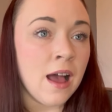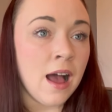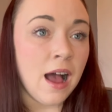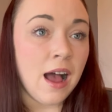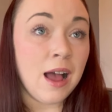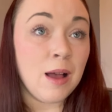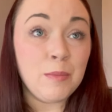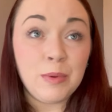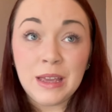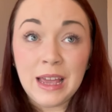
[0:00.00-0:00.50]

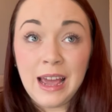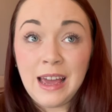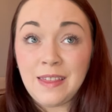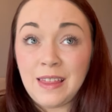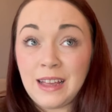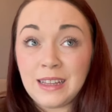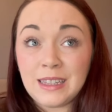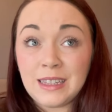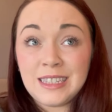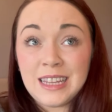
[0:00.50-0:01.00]
Um, but yeah,
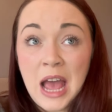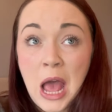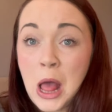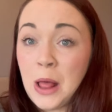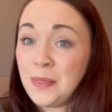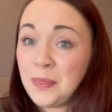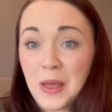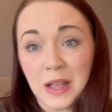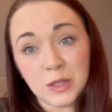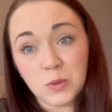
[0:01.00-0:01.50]
that's,
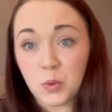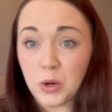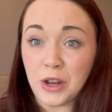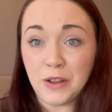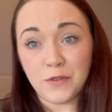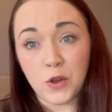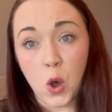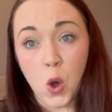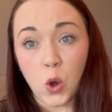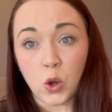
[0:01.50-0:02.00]
that's what
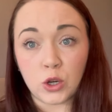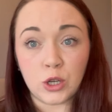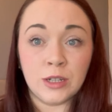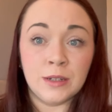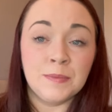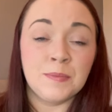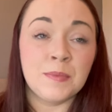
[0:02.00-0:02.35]
I've got.